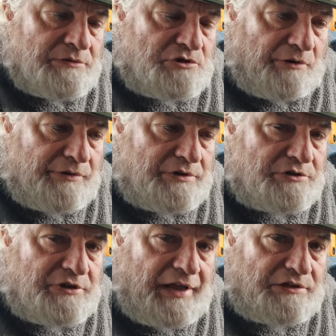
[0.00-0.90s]

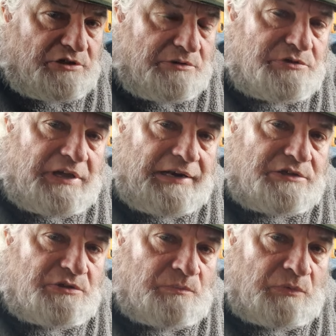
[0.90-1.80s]
Torridon's an
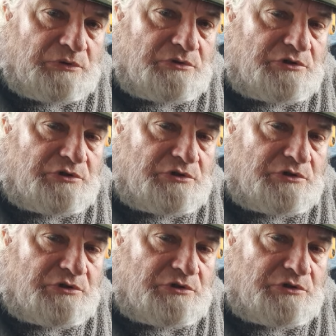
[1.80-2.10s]
exoskeleton one,